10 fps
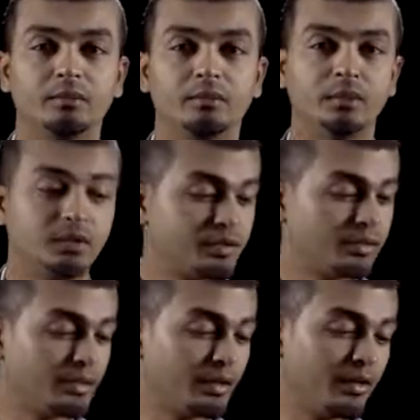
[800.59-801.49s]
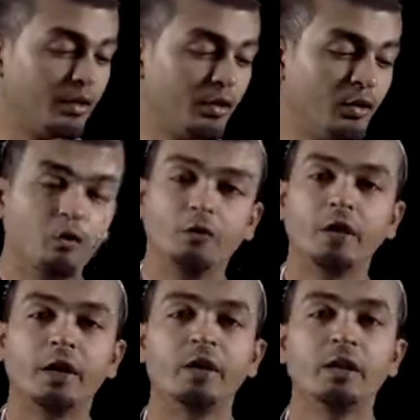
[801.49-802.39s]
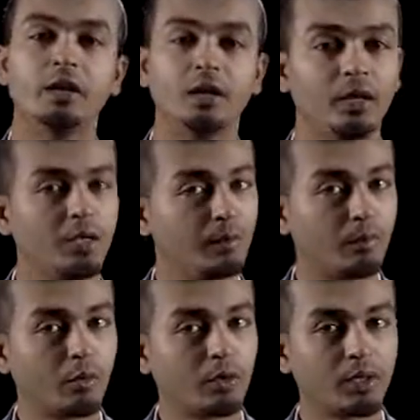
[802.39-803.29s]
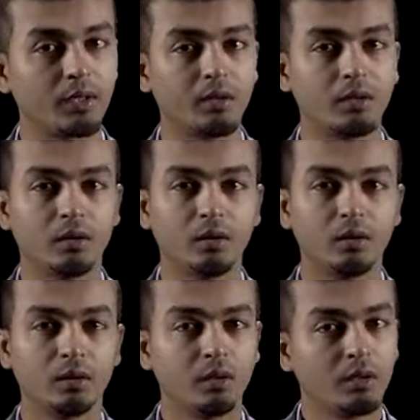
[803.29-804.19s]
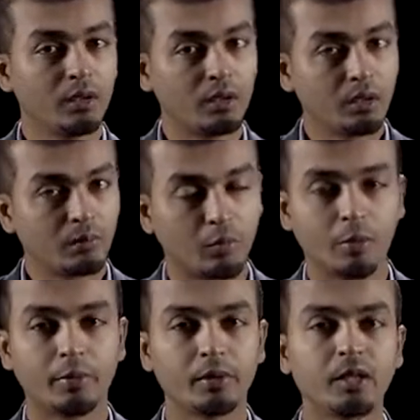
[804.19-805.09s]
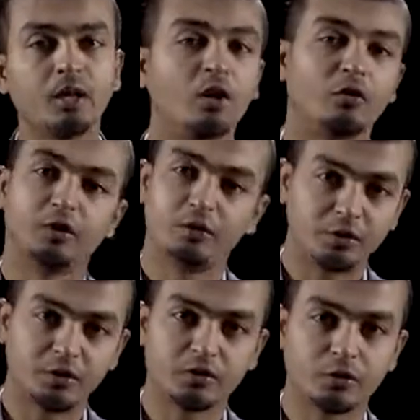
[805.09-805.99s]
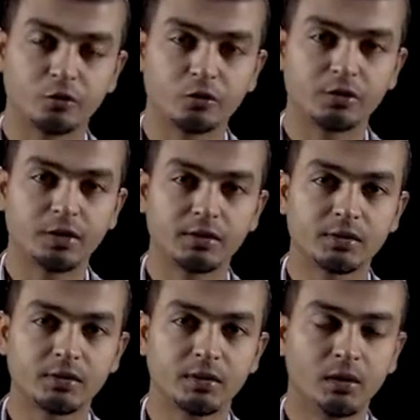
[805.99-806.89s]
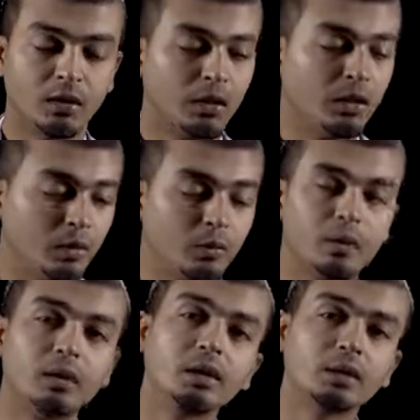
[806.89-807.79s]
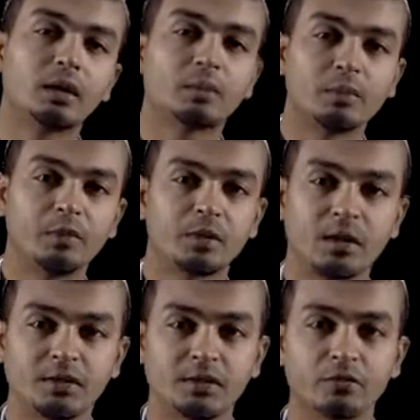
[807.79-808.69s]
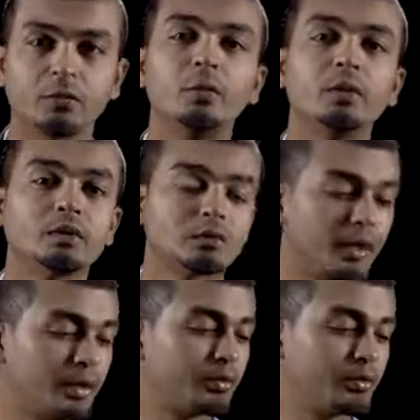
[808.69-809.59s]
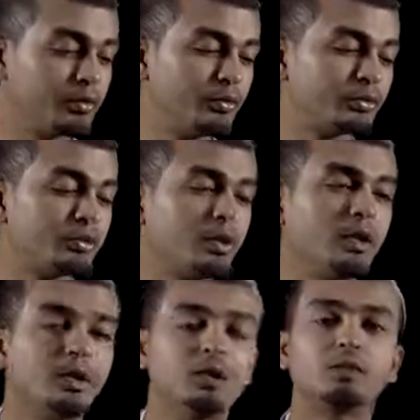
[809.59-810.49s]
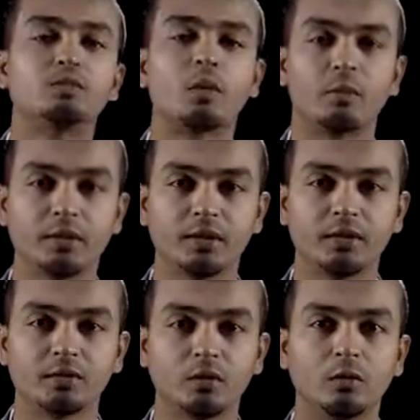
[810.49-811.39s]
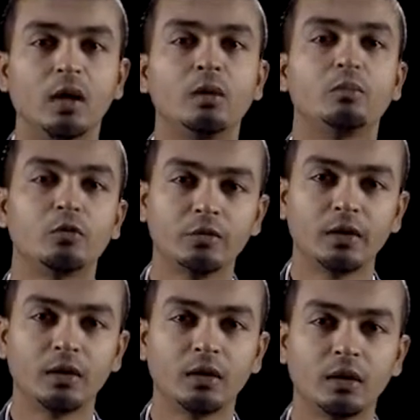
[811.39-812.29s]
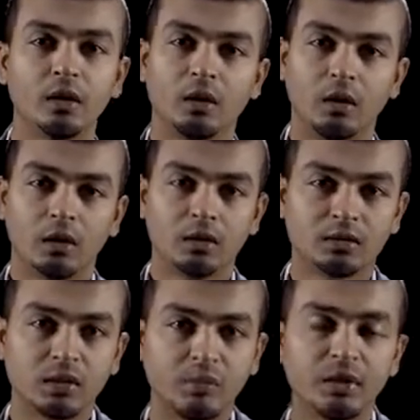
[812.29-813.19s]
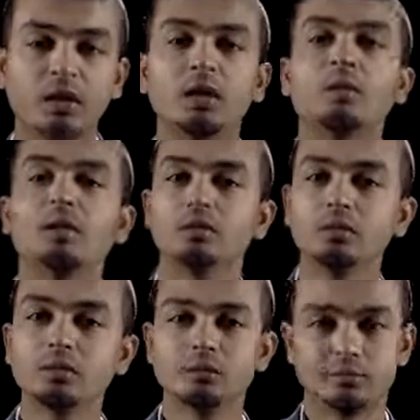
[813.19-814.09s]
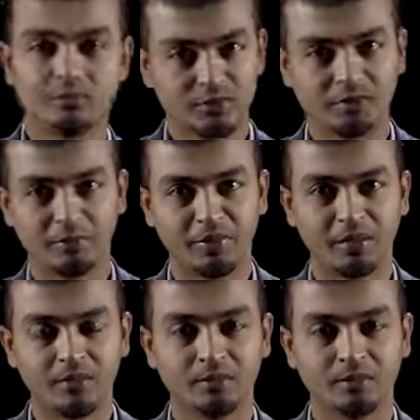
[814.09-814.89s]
This is a very important property of difference of two sets. In the upcoming classes, we will try to use these properties while proving something equal to something.